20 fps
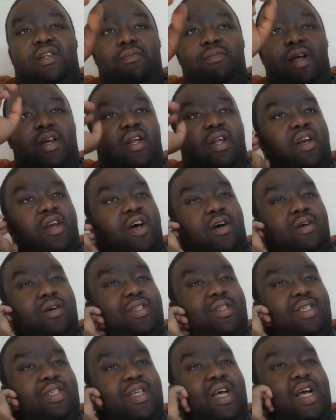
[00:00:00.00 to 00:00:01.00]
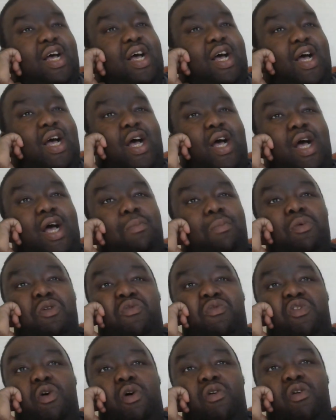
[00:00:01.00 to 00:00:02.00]
Mustafi at right back.
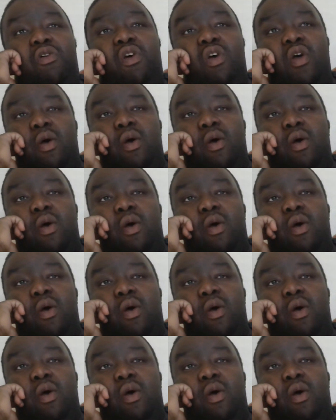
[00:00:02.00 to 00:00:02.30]
No.